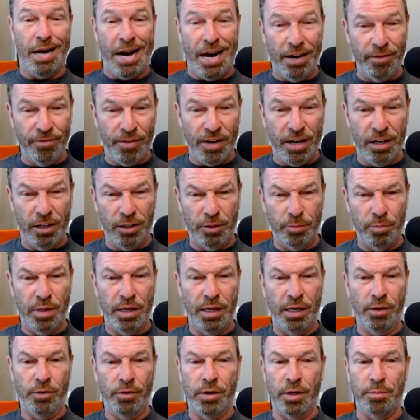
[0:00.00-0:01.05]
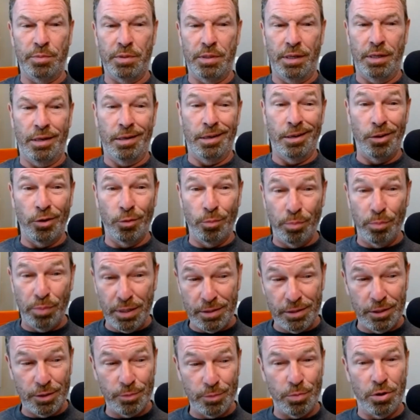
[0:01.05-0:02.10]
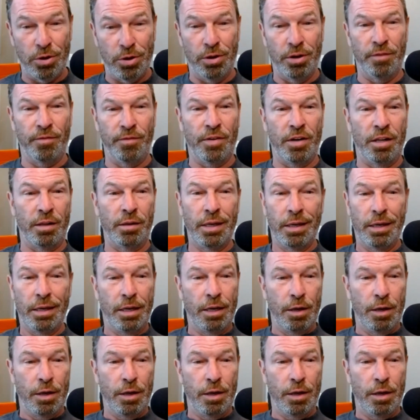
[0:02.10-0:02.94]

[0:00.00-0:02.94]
I filed bankruptcy, another business partner filed.